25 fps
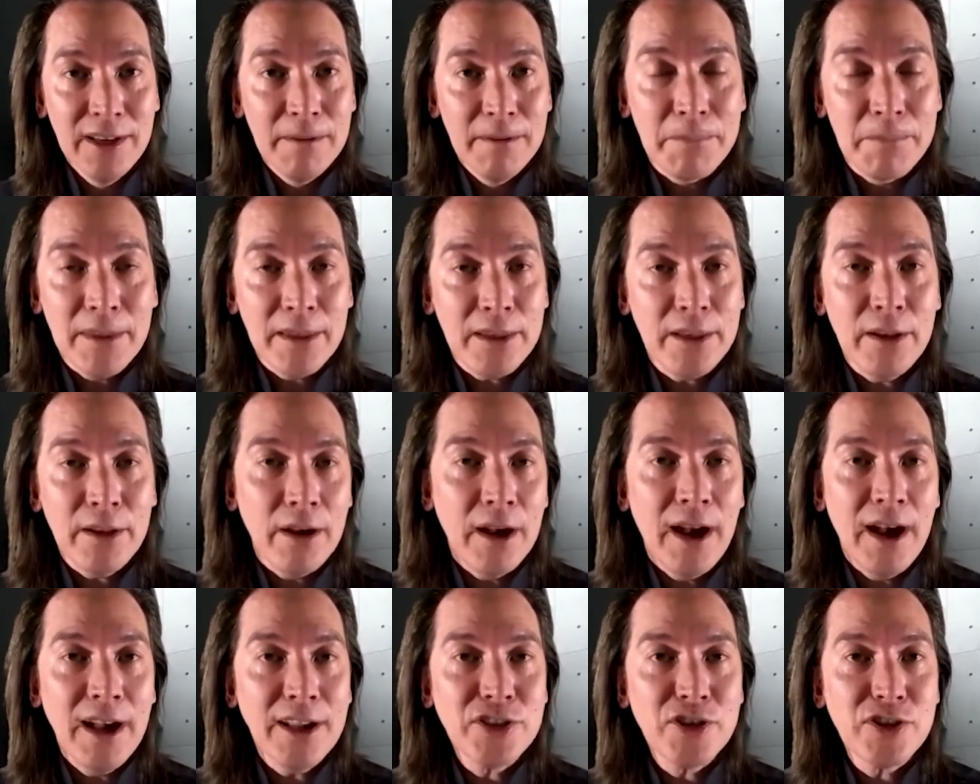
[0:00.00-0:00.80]
Mm-hmm. You
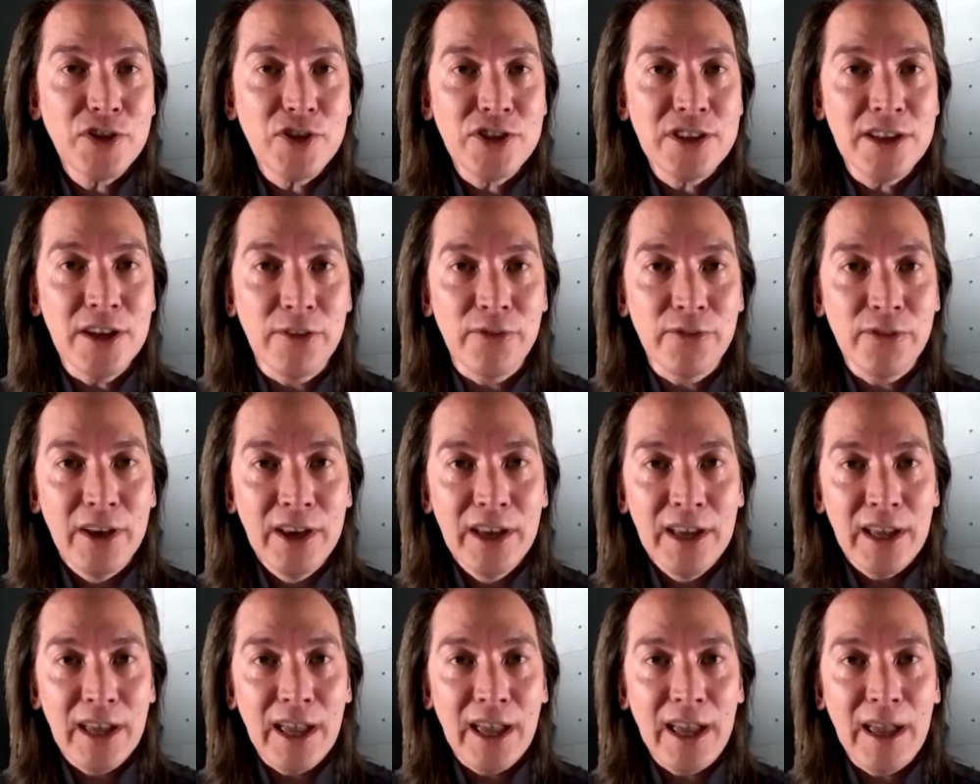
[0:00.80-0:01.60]
know, ask yourself,
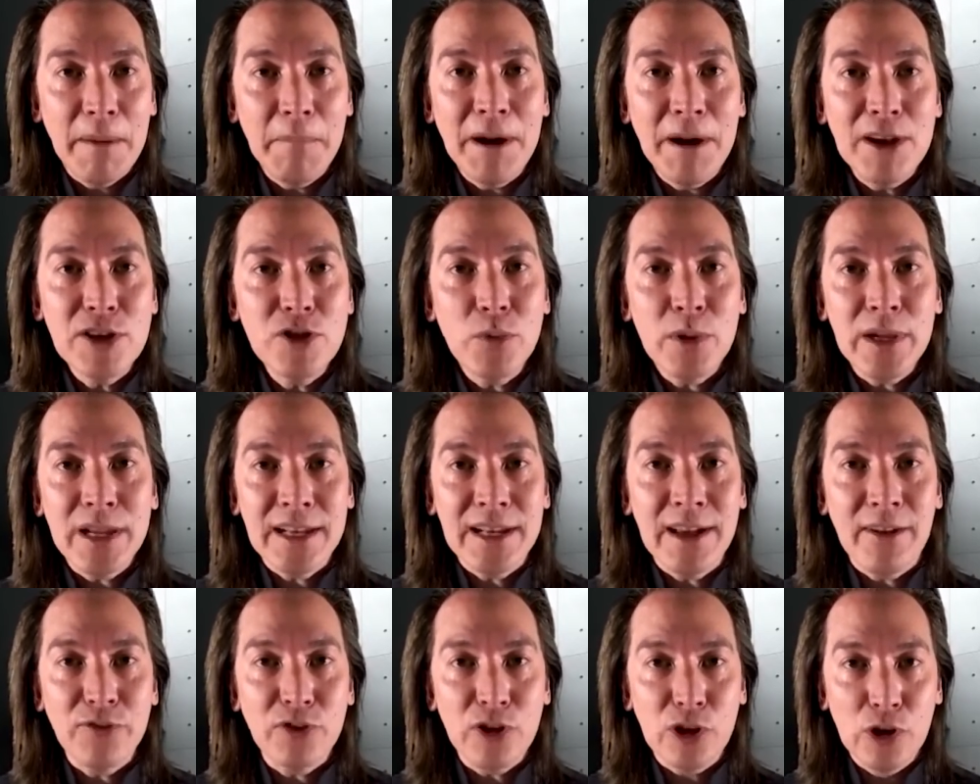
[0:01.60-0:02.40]
am I doing
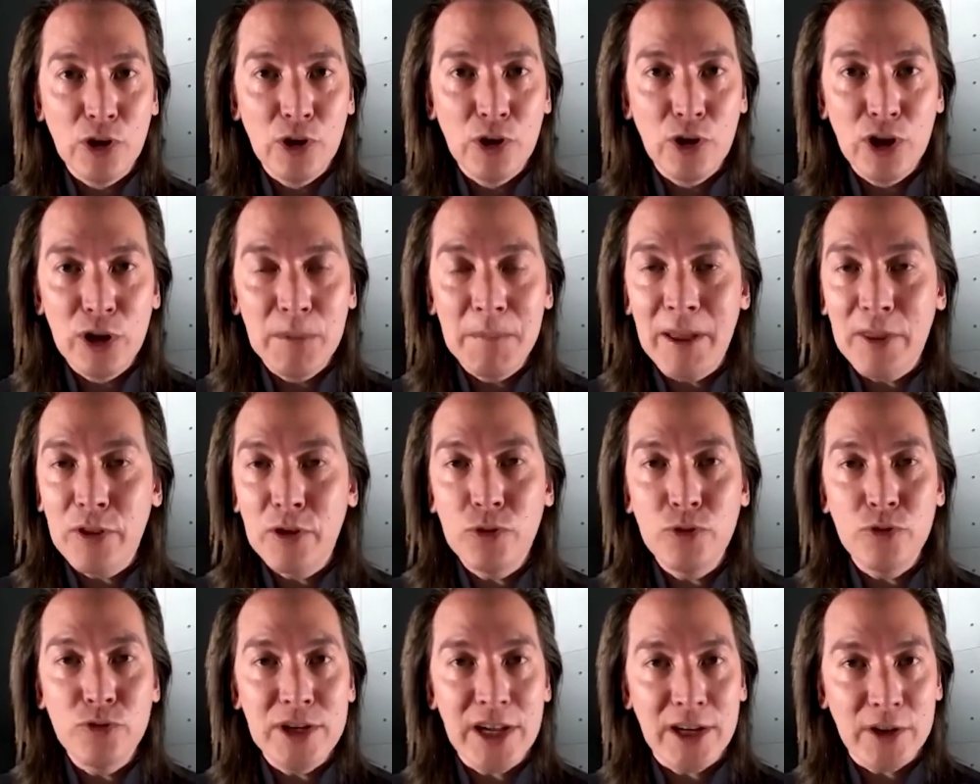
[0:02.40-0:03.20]
enough to learn about the
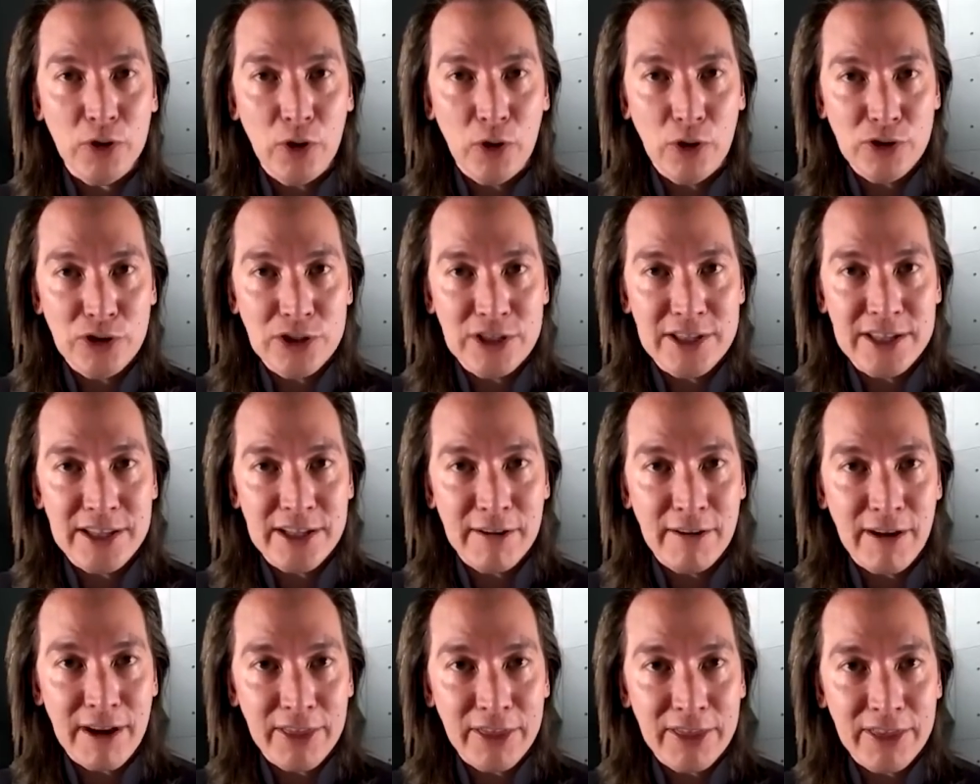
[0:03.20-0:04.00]
new technologies
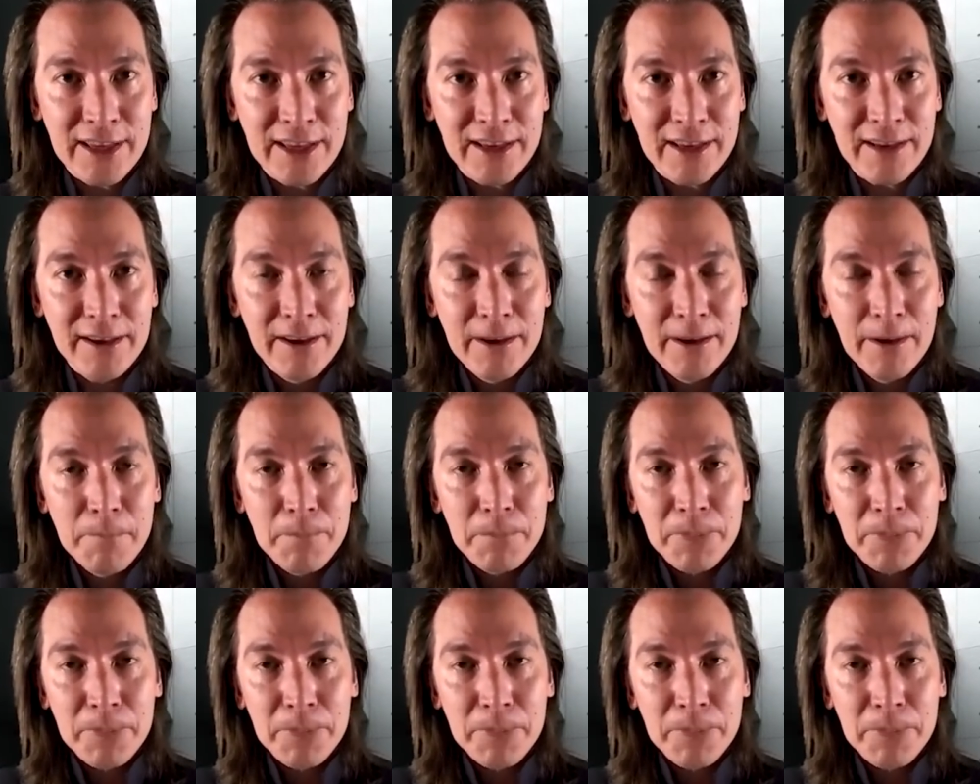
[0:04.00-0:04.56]
that are out there?